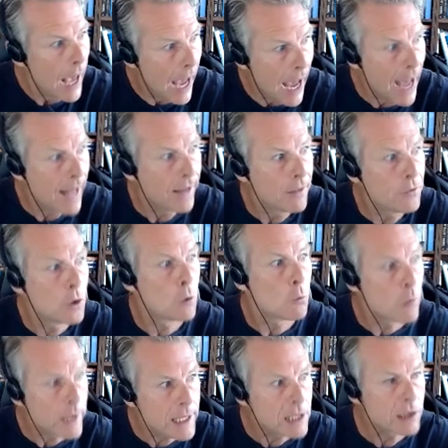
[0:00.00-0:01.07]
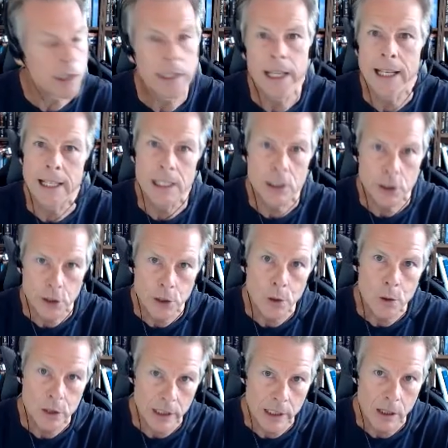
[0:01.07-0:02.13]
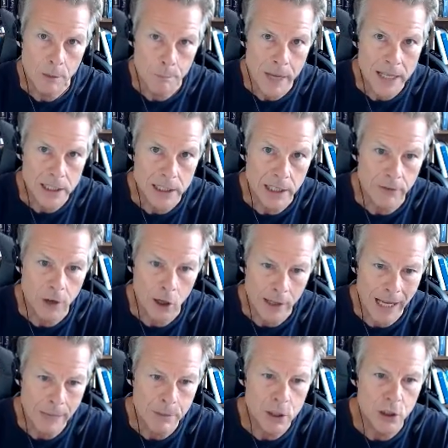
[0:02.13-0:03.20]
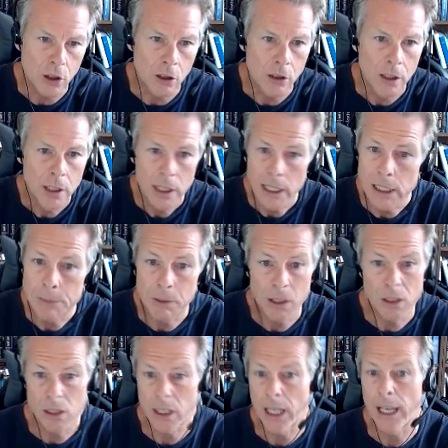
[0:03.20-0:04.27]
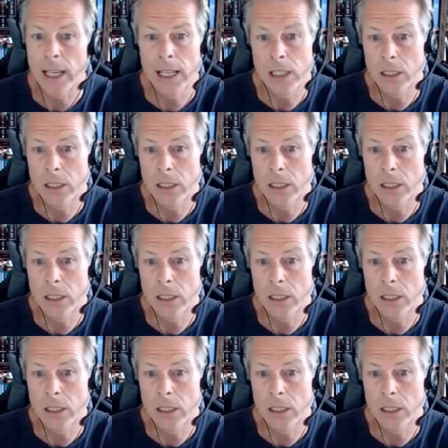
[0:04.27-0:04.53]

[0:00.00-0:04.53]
And the reason it is hugely competitive on Amazon is because there